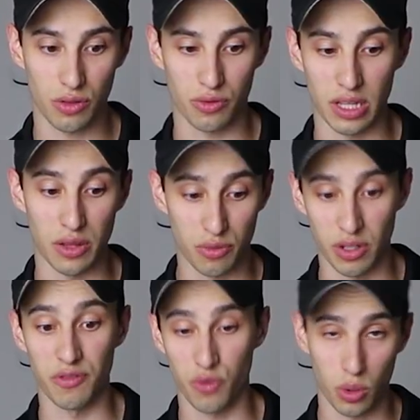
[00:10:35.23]
then
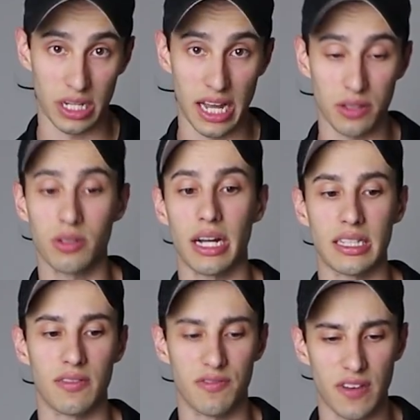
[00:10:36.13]
3 and 4 together, and
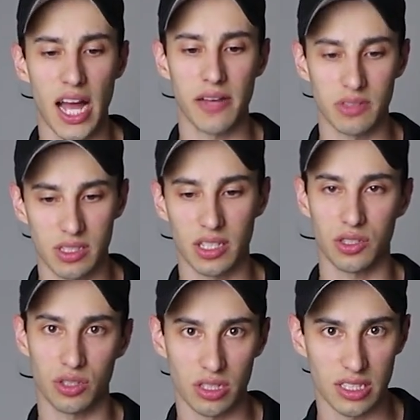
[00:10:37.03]
then 5 and 6
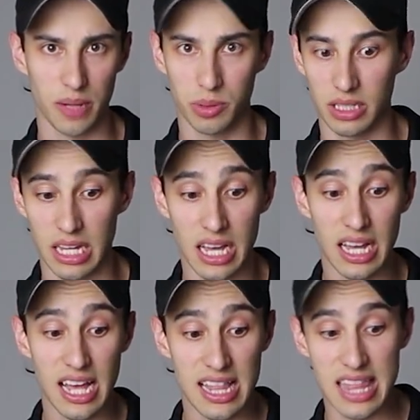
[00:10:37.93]
are done separately.
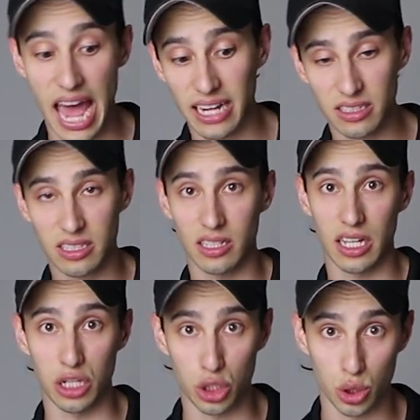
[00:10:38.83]
That is going to
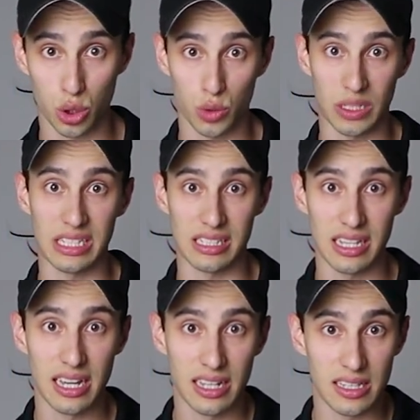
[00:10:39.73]
increase
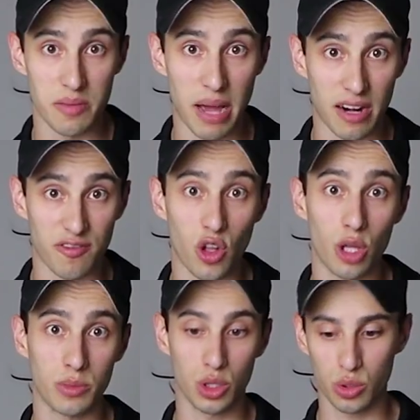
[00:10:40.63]
the amount of
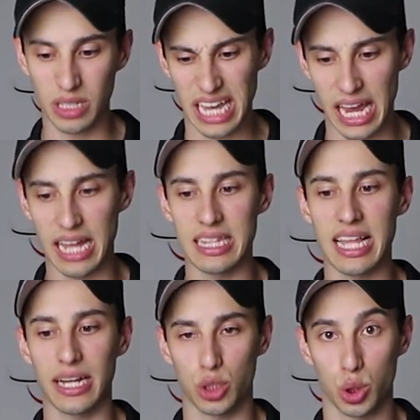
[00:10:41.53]
volume you're doing in
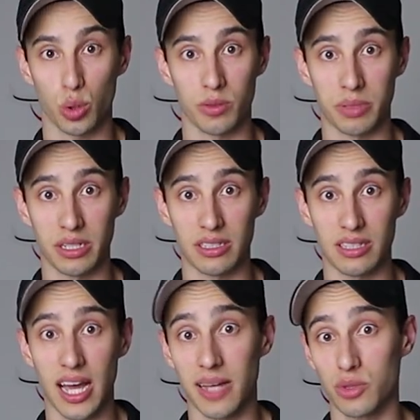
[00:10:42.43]
that shortened period of
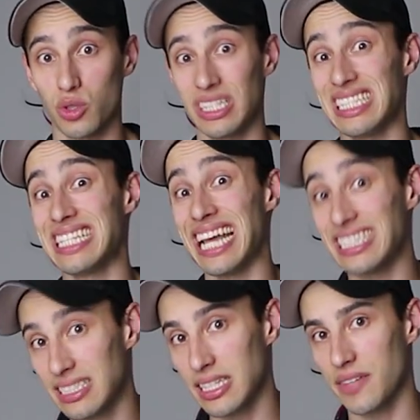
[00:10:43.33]
time. So the
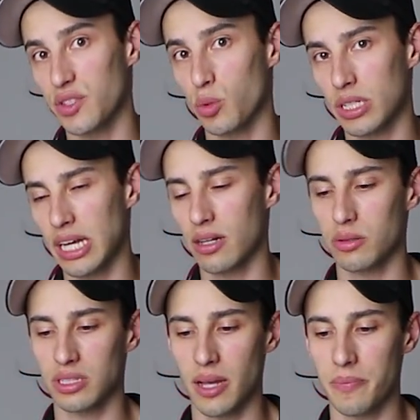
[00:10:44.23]
density of your workout
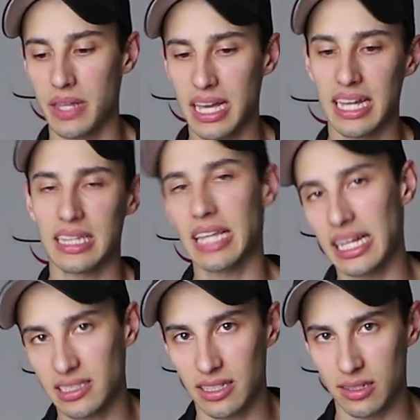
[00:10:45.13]
goes up.
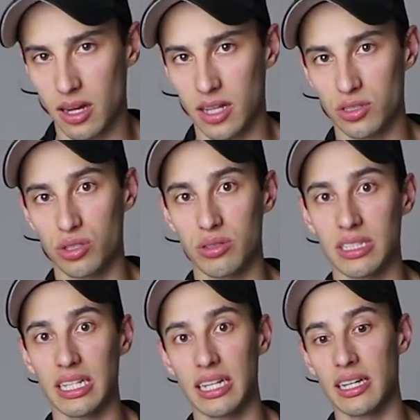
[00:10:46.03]
That's going to cause you to
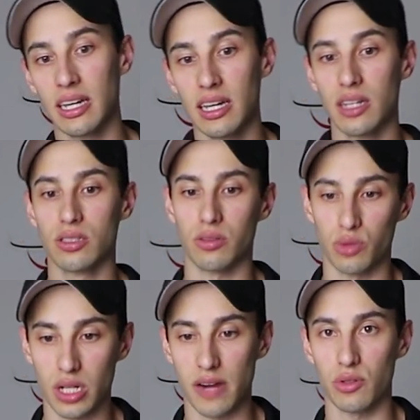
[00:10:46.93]
need to
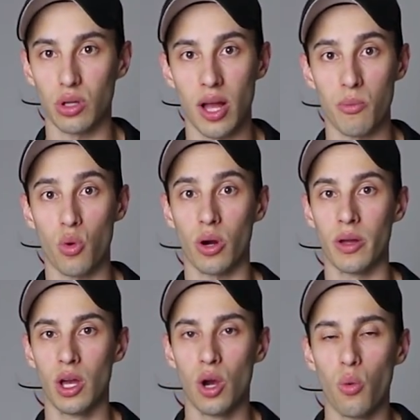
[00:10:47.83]
recover a lot more.
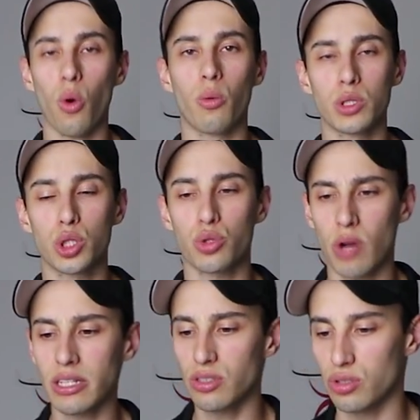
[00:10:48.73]
What we're
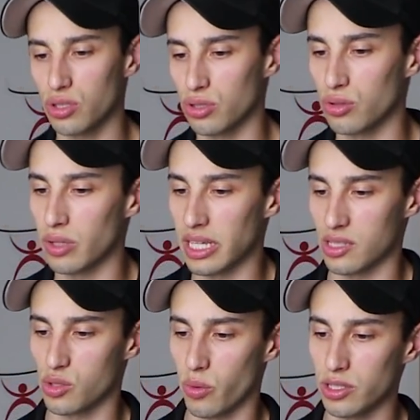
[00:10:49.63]
trying to do
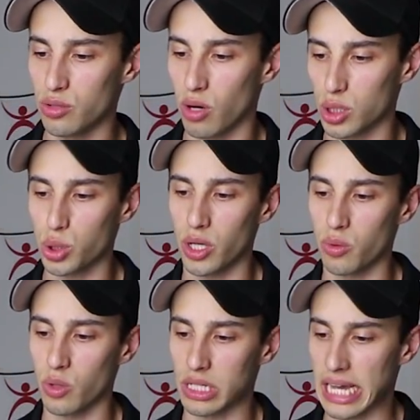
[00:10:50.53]
is when you are trying to
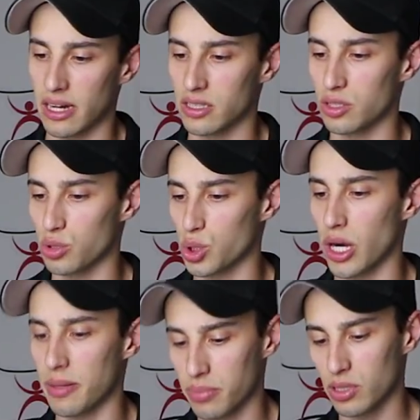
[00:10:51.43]
work out and you're
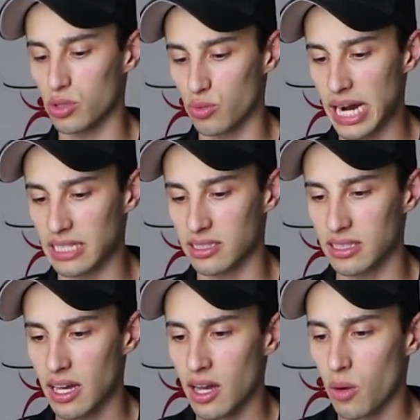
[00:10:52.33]
trying to progress,
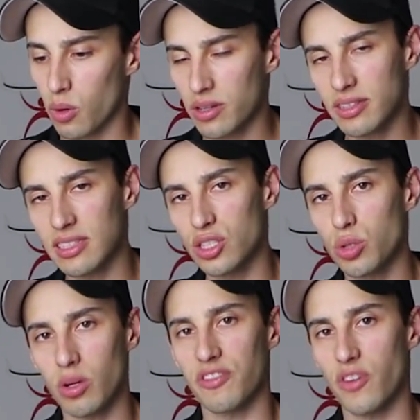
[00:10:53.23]
one of the things
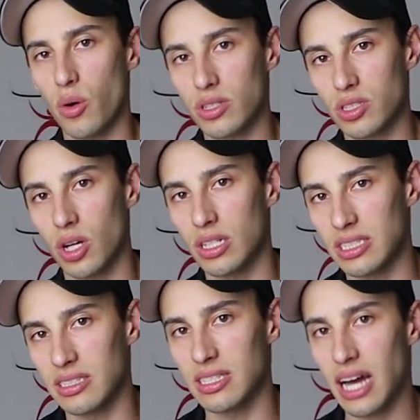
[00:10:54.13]
you want to focus on
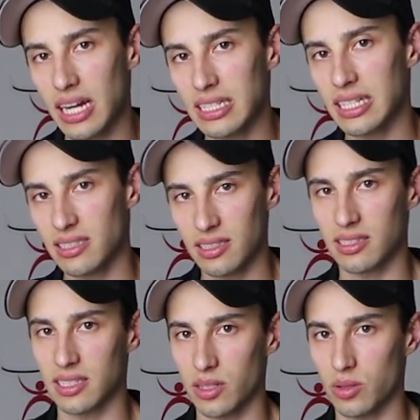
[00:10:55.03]
is not
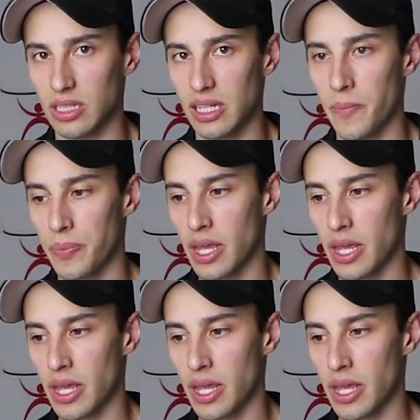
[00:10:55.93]
necessarily